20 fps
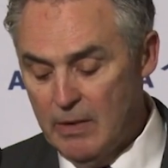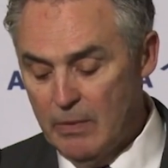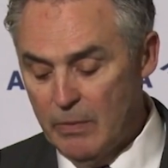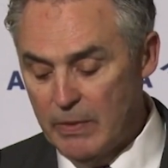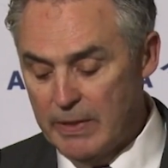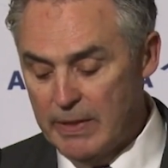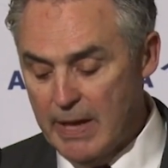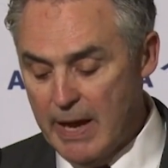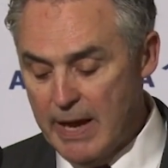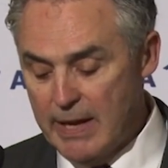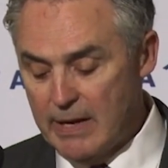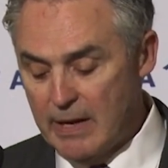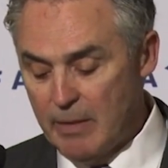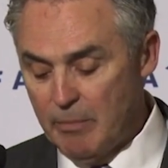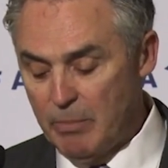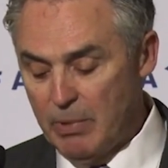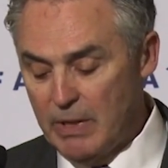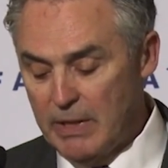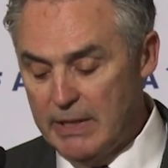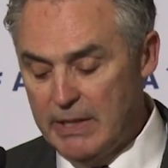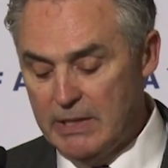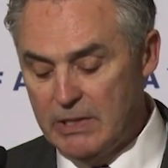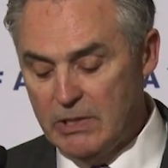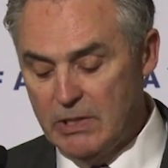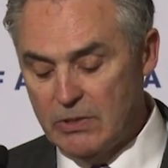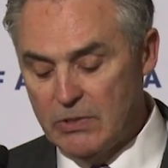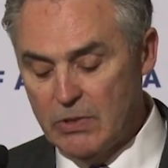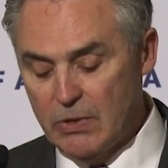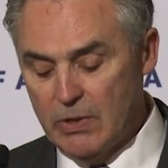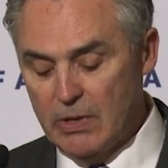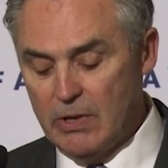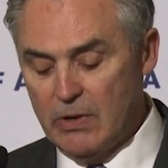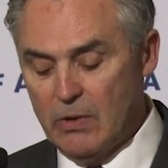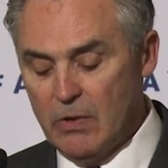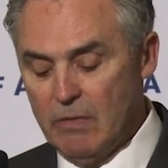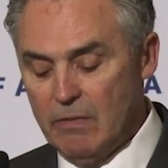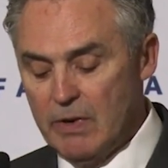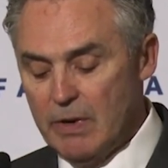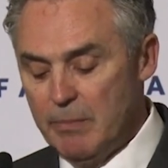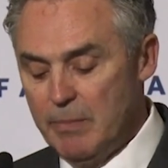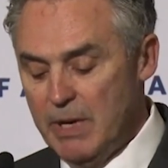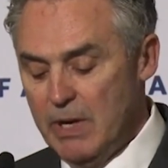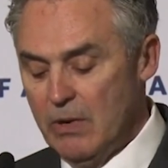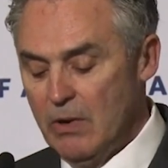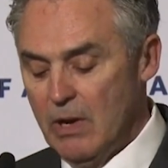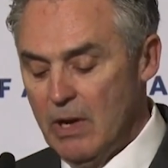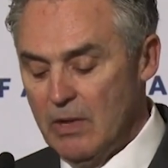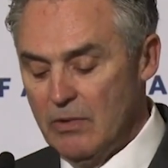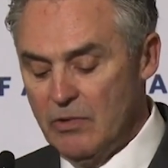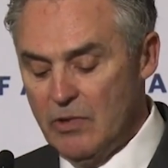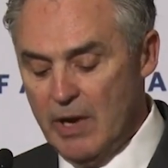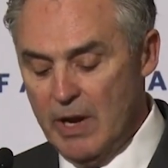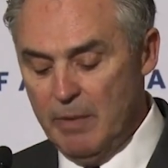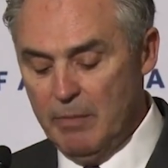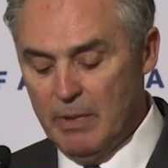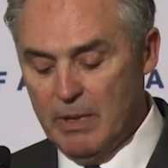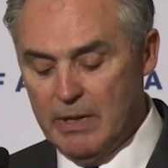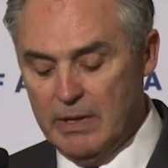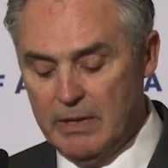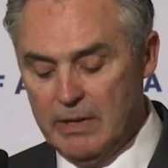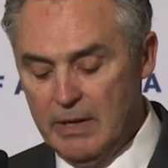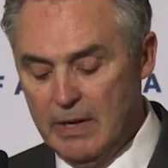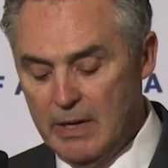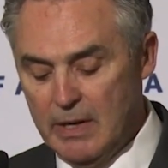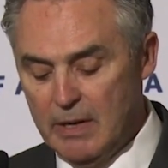With that, I'm pleased to turn it over to Michal Chamberlain,